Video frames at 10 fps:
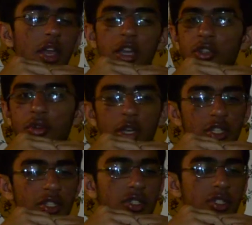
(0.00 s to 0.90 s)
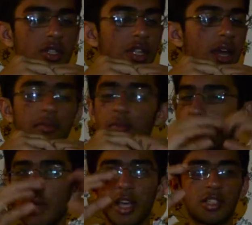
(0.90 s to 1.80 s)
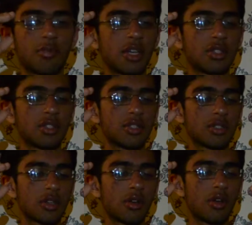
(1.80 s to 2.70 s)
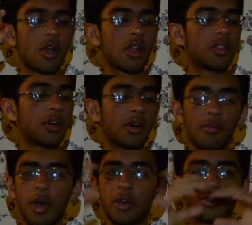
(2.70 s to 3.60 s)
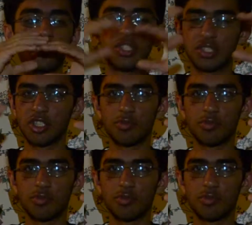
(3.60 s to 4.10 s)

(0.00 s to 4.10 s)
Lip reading: in directions that maximizes the amount of distance